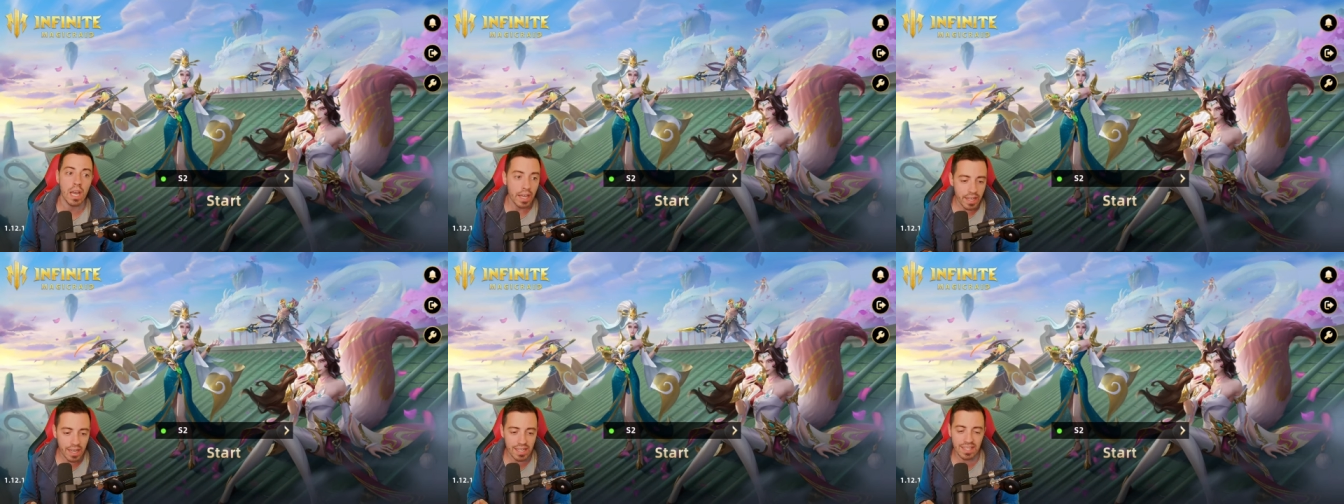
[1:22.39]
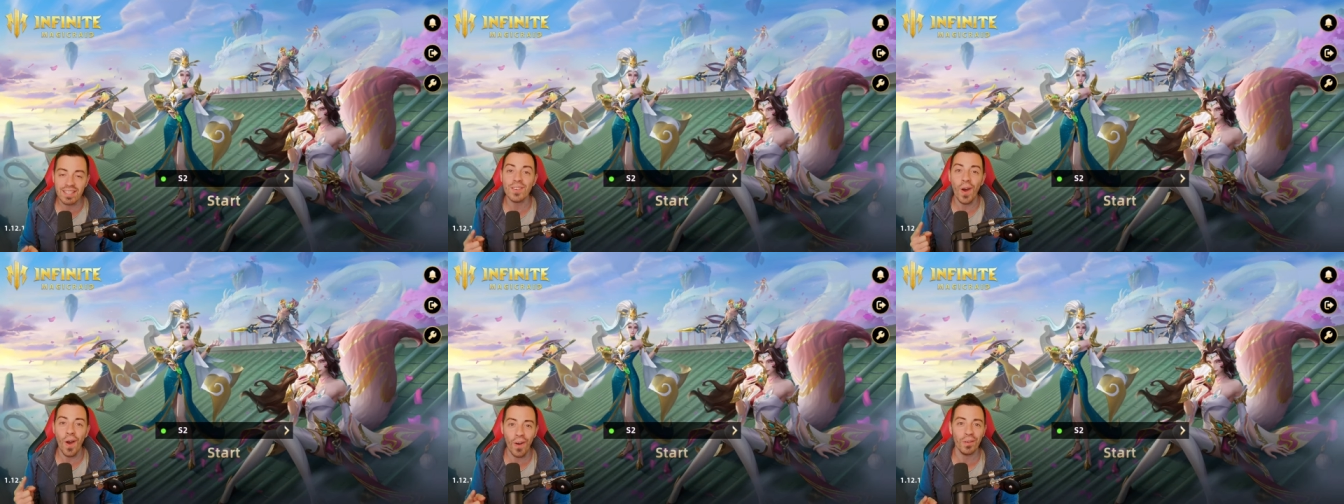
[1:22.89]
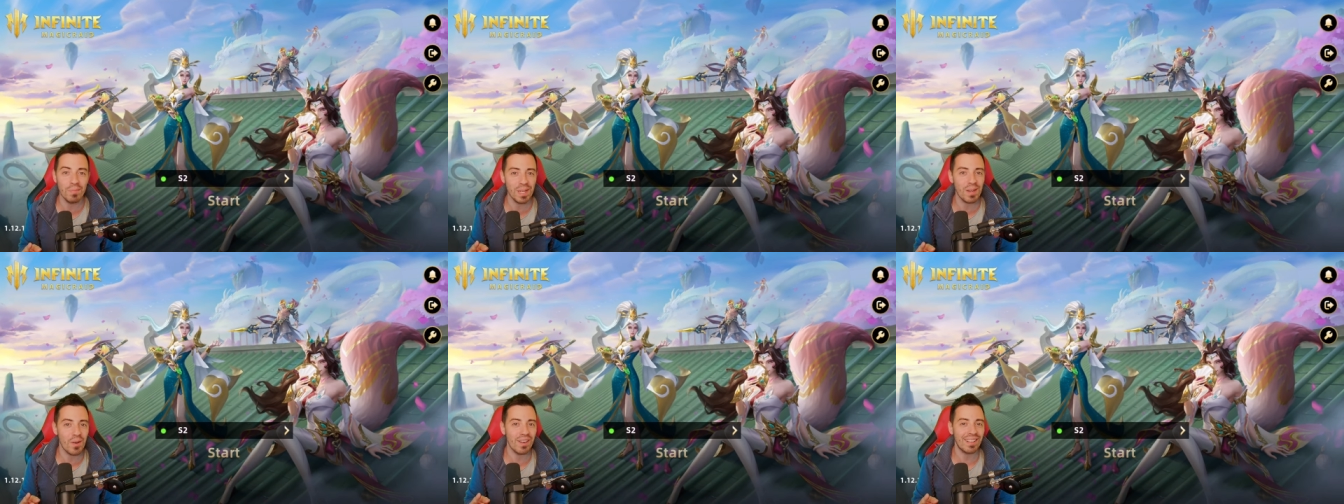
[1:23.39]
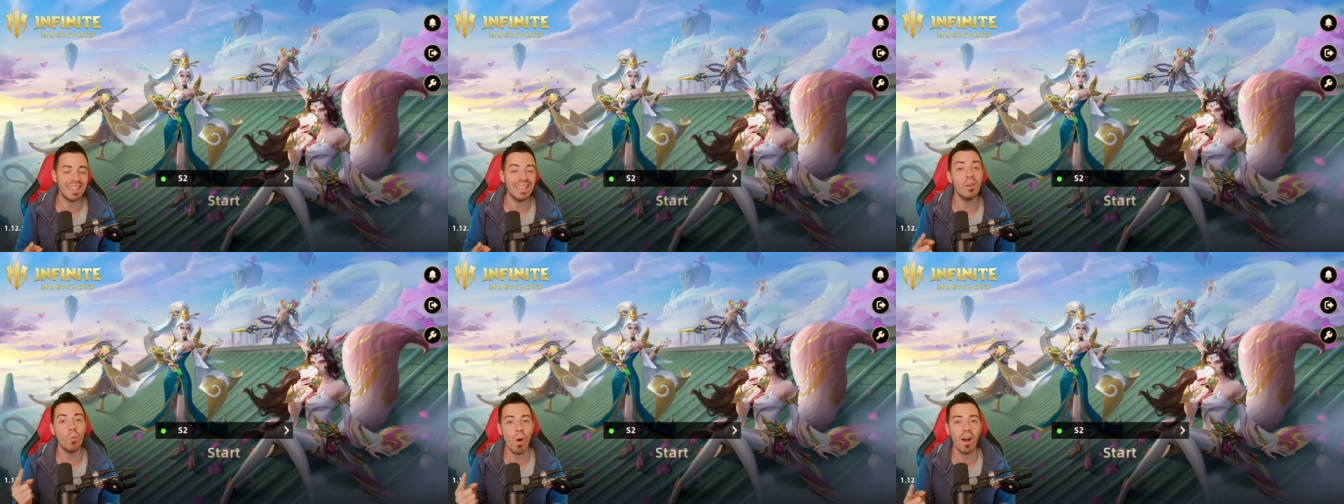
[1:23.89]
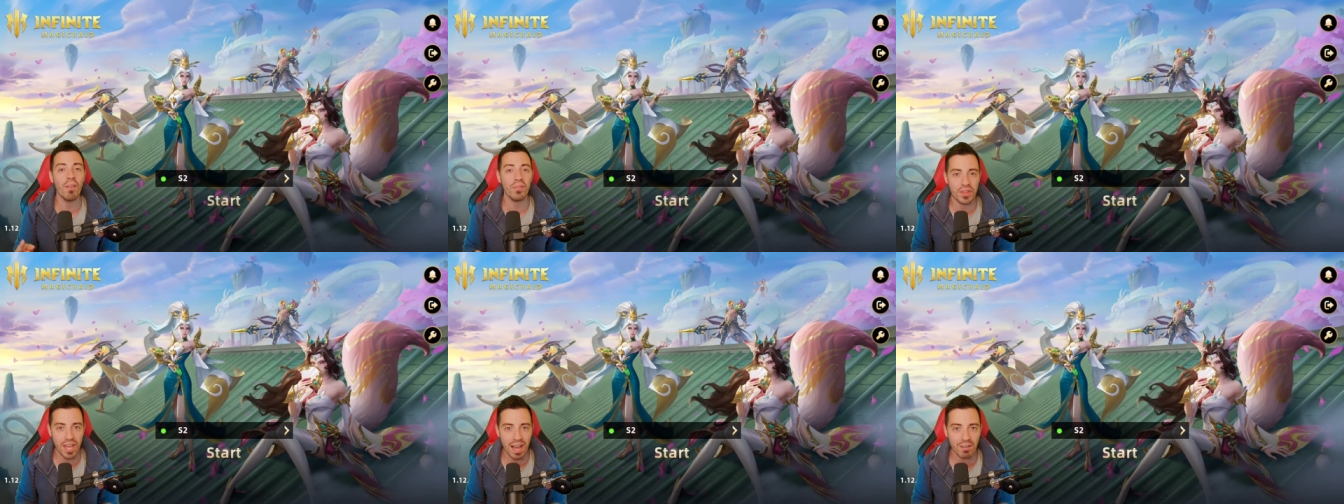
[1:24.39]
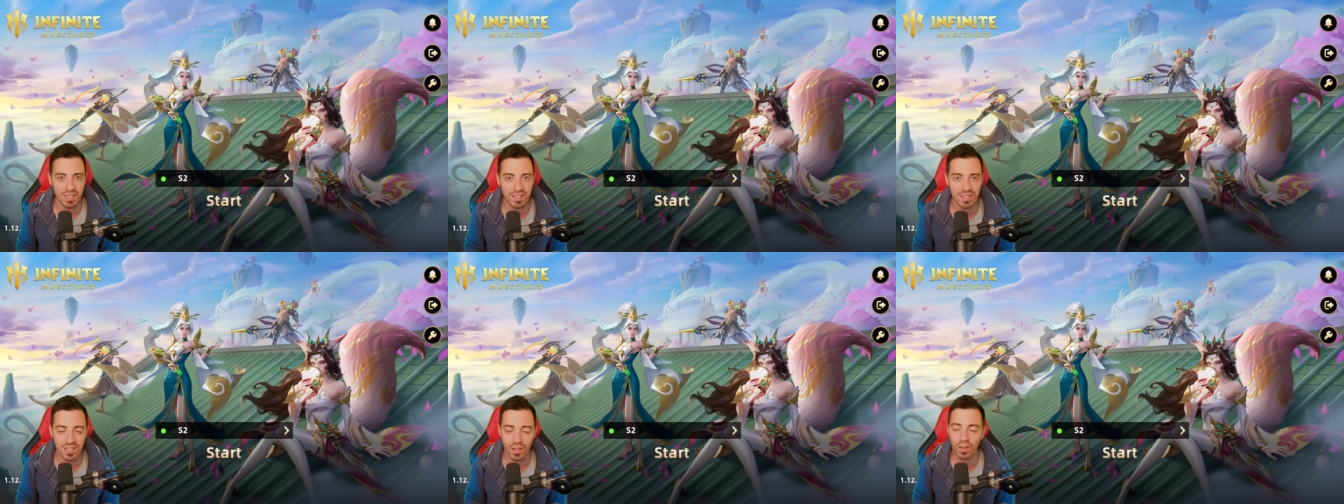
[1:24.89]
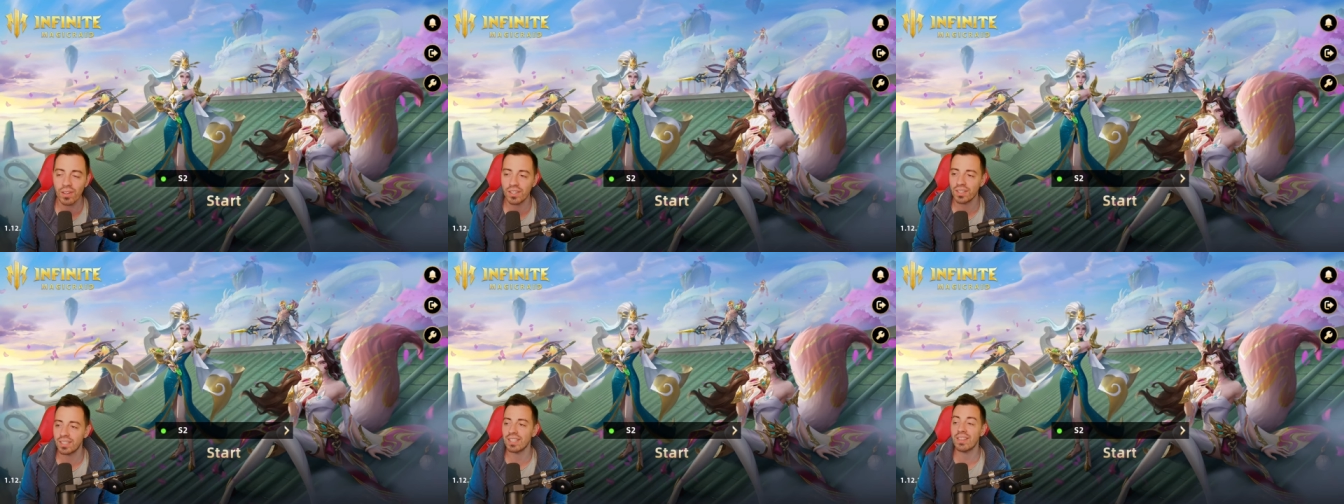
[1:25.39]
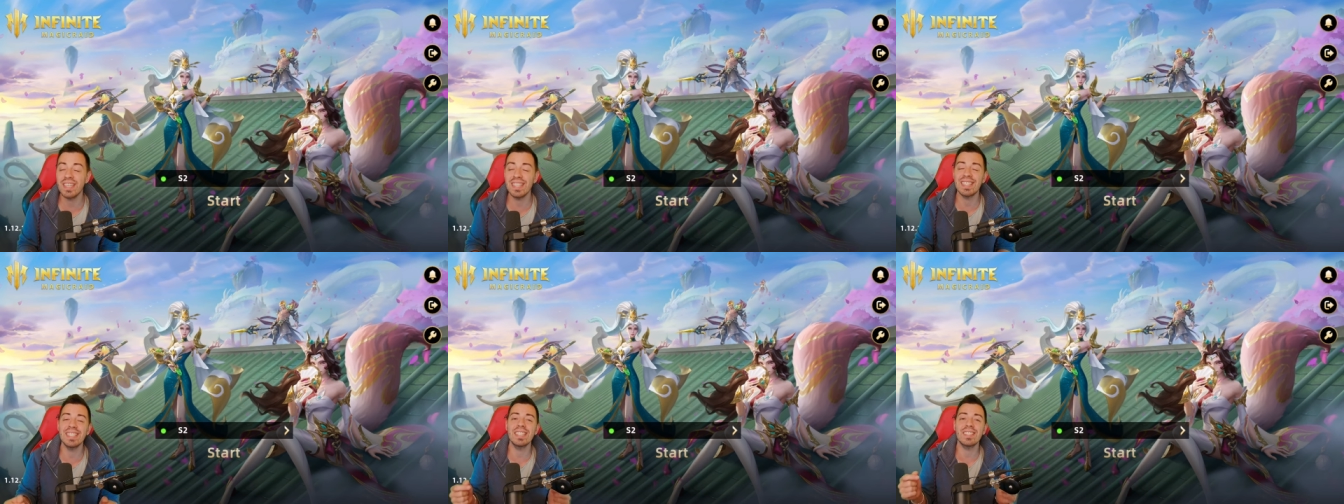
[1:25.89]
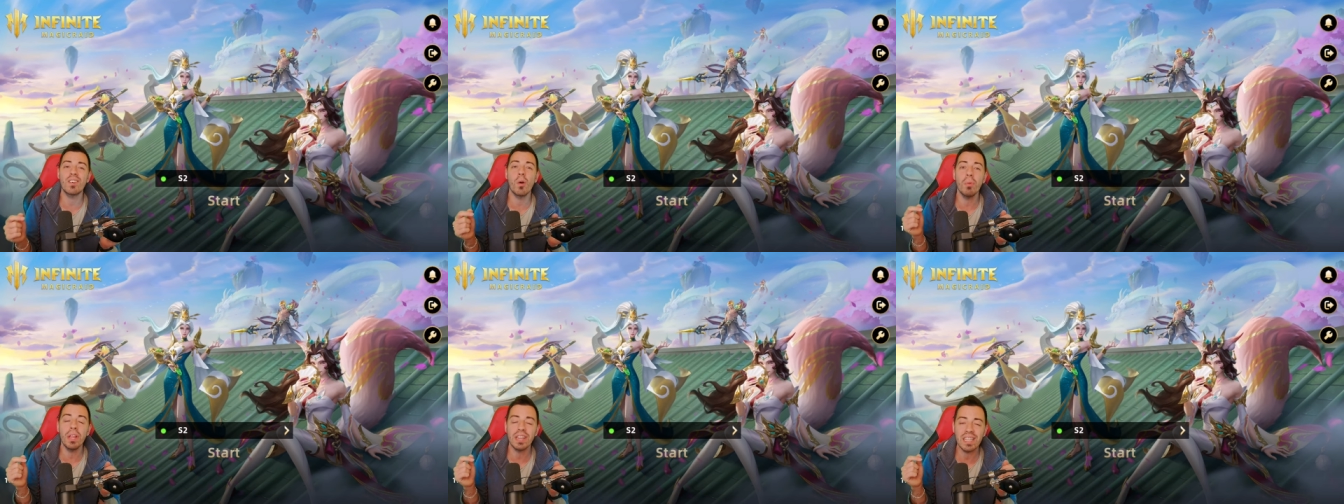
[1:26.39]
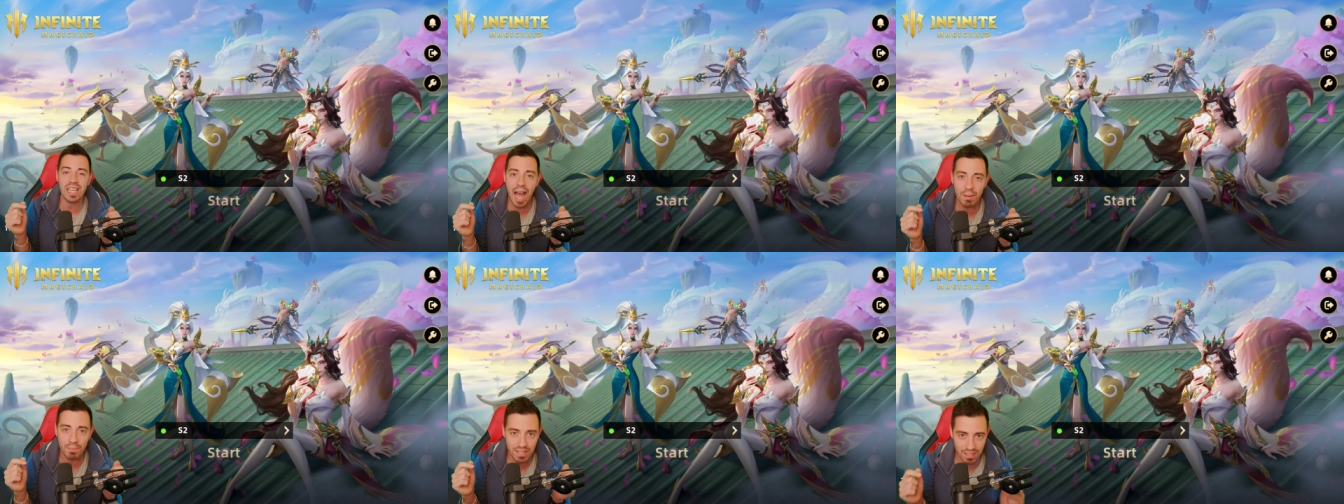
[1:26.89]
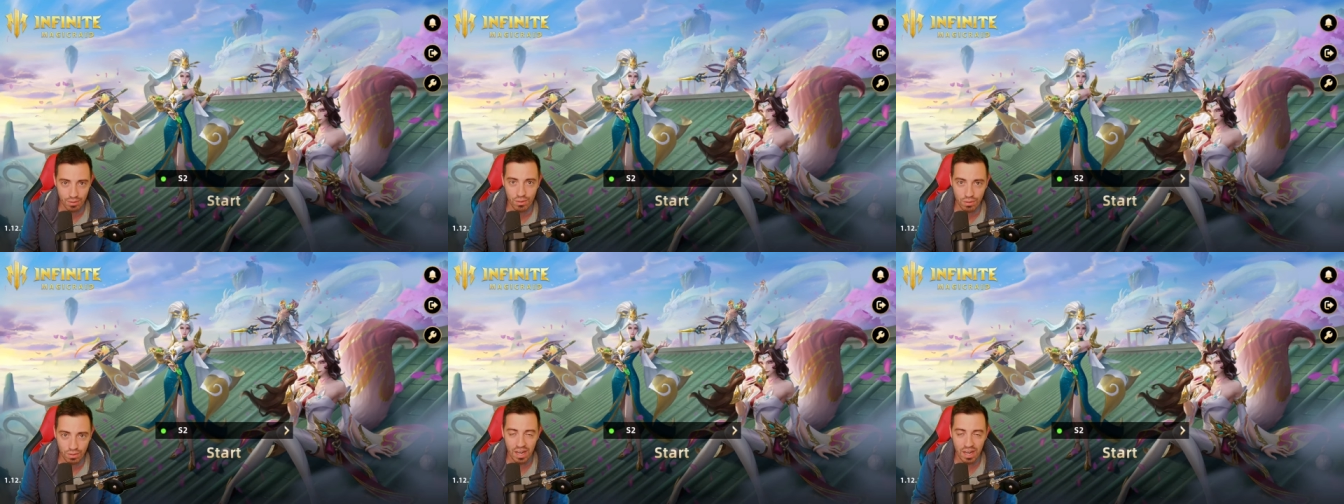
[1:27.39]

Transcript: Yes, you heard me correctly, $1,000. This is completely absurd.